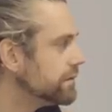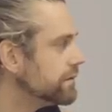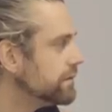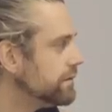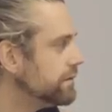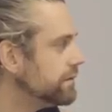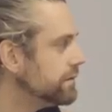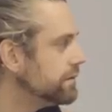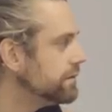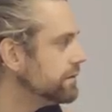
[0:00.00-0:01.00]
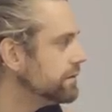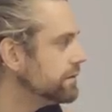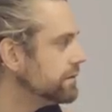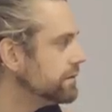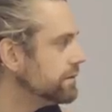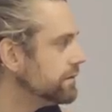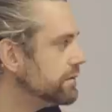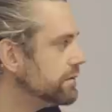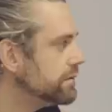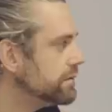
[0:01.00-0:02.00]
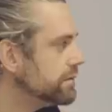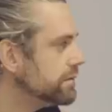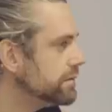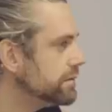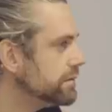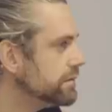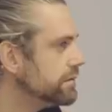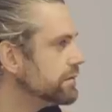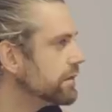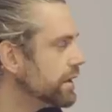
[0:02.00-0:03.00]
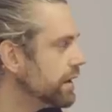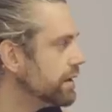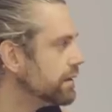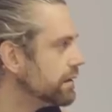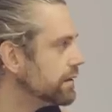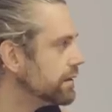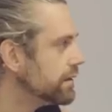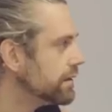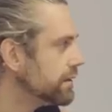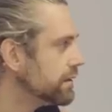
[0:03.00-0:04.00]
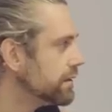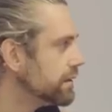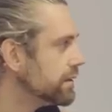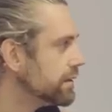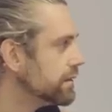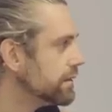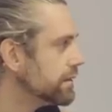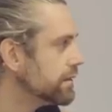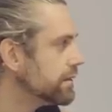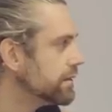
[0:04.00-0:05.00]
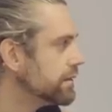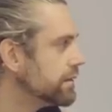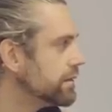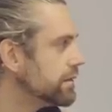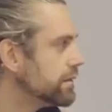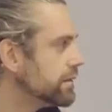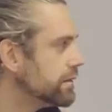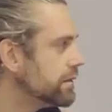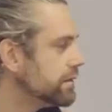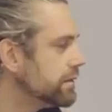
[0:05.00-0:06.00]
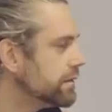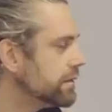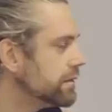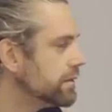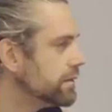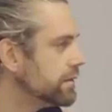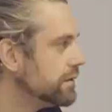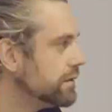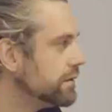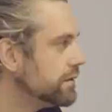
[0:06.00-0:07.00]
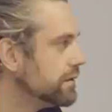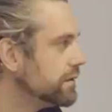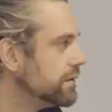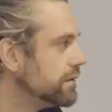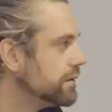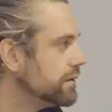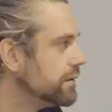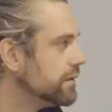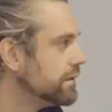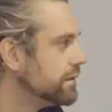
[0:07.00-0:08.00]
No words are spoken by the person on screen.